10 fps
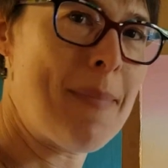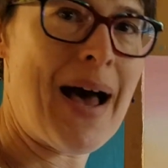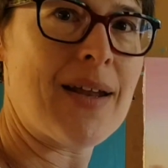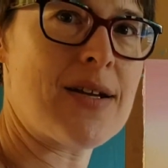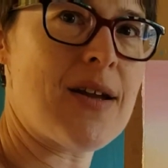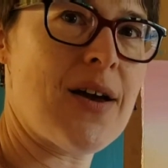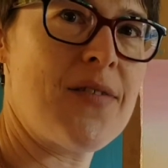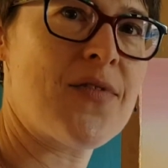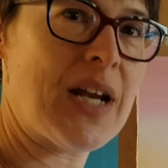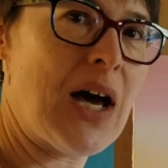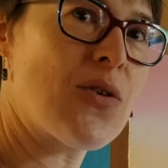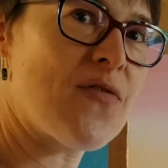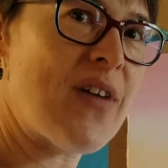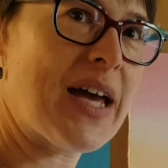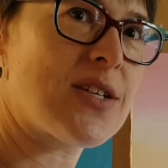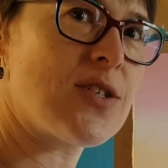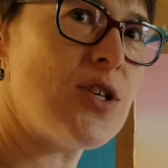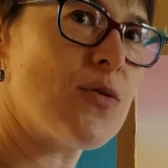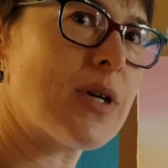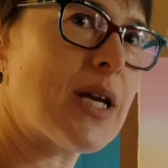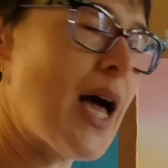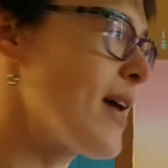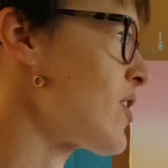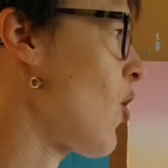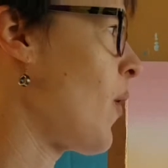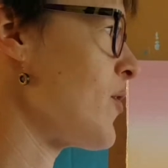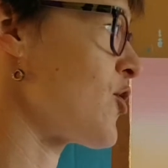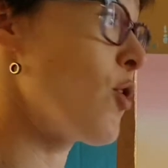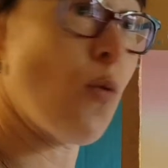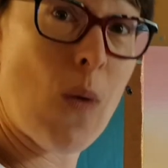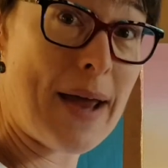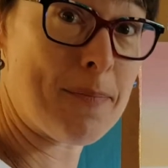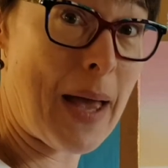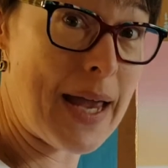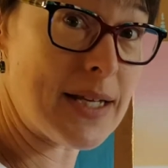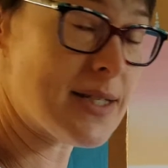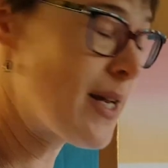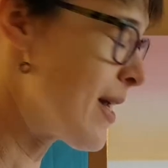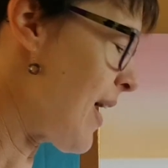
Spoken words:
palette knife cloud effects that you can get onto wet paint.